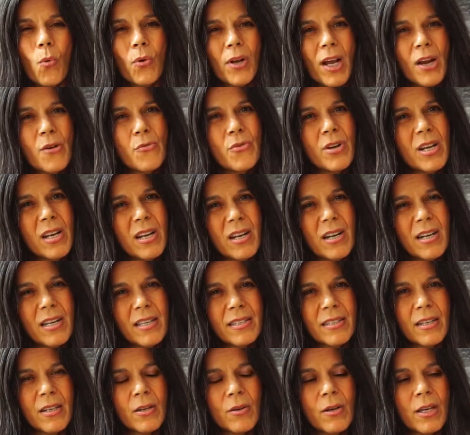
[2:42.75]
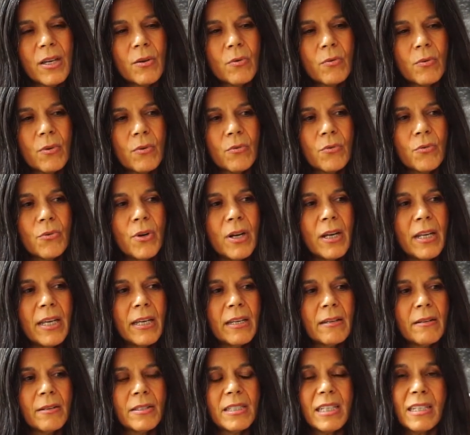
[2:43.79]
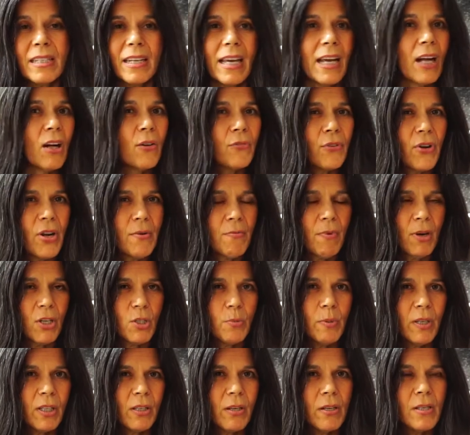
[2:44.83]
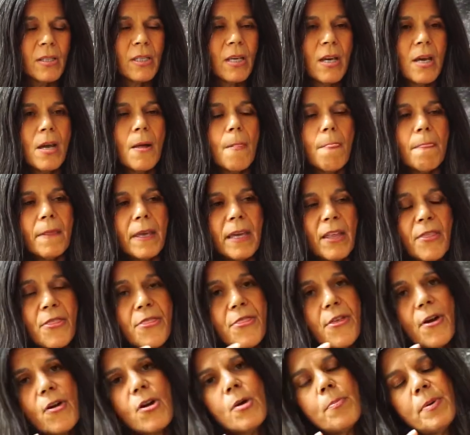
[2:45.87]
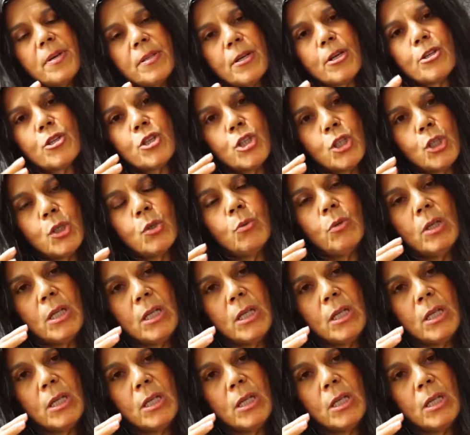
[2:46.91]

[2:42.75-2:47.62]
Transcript: What I realized that it really didn't help very much, because in therapy there are two